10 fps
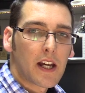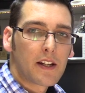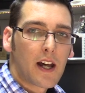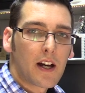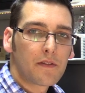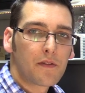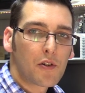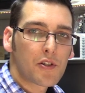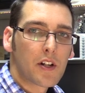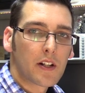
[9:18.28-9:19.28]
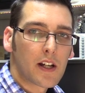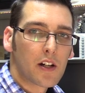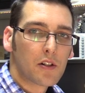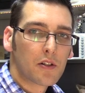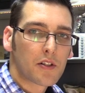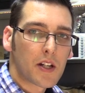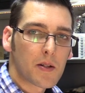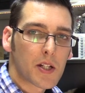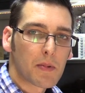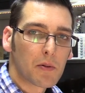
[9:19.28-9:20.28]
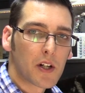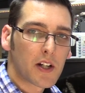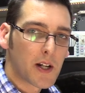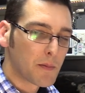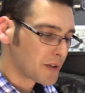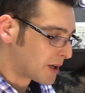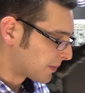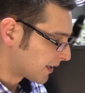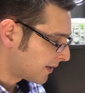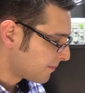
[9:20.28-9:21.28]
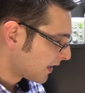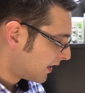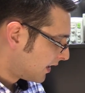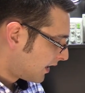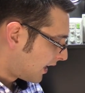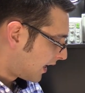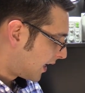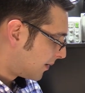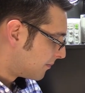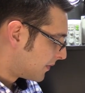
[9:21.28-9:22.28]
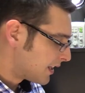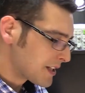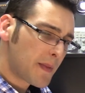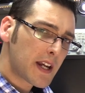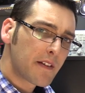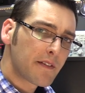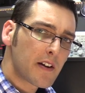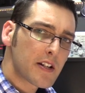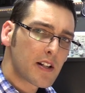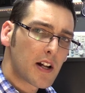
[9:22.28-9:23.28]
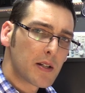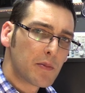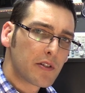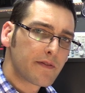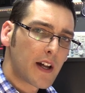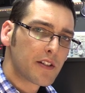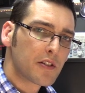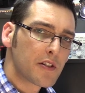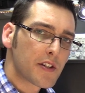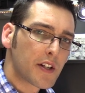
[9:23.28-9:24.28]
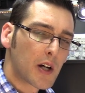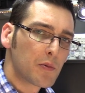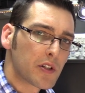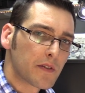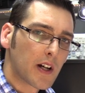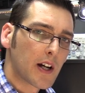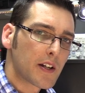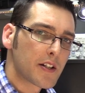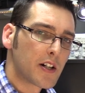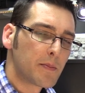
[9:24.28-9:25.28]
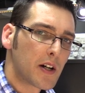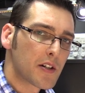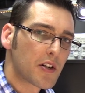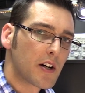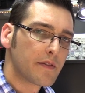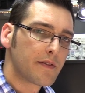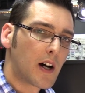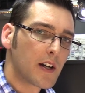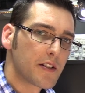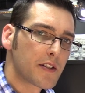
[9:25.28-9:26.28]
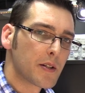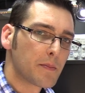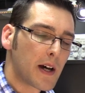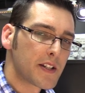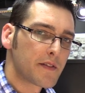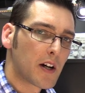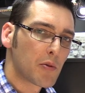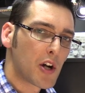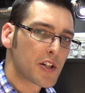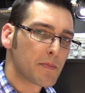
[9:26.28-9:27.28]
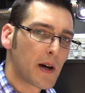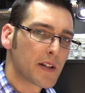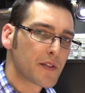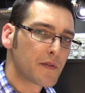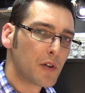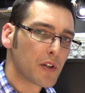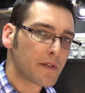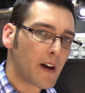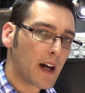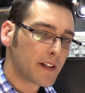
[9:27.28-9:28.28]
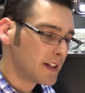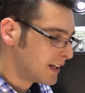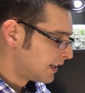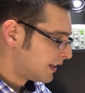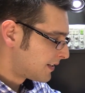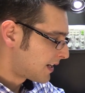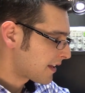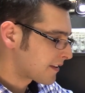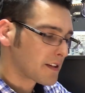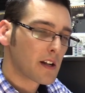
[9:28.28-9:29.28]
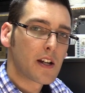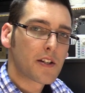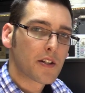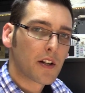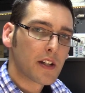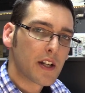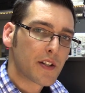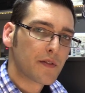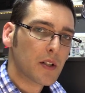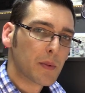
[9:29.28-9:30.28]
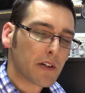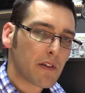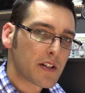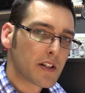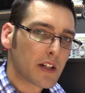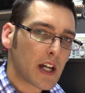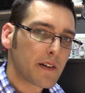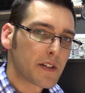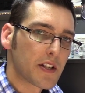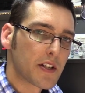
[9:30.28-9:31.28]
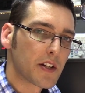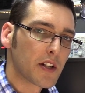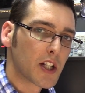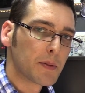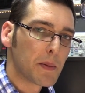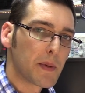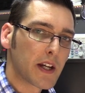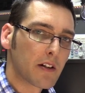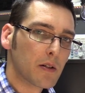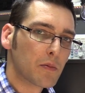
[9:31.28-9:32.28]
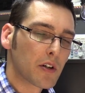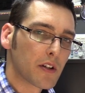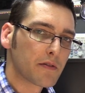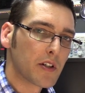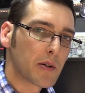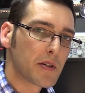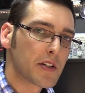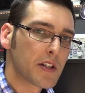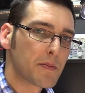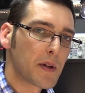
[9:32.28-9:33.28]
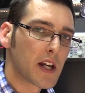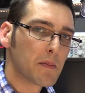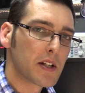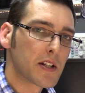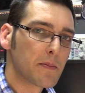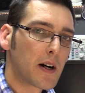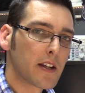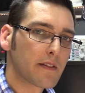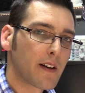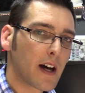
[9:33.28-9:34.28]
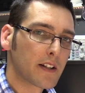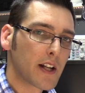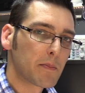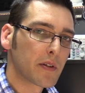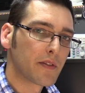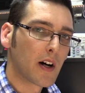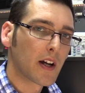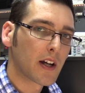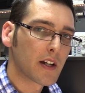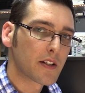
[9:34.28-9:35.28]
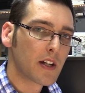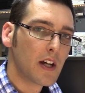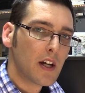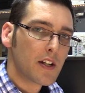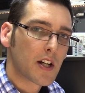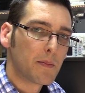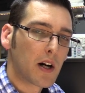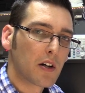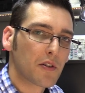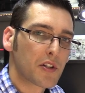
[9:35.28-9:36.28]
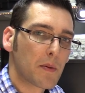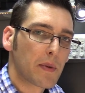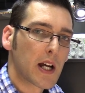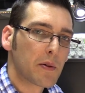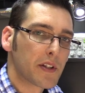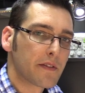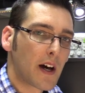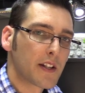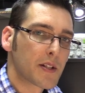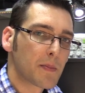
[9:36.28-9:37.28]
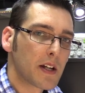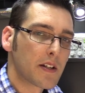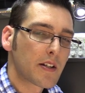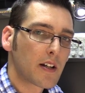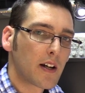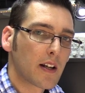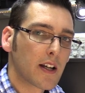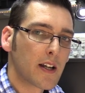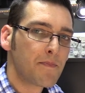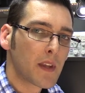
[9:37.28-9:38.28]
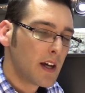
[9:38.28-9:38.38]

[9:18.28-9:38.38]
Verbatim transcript: again now. Fortunately, it all seems to be working properly. Um, it's making very slightly more fan noise than I would have liked, so I might try and find some anti-vibration mounts for the fan. Now that the lid's on, it is forming a resonant cavity, so it could be picking up one of the frequencies being emitted by the fan and amplifying it, so I might also play with the fan speed slightly.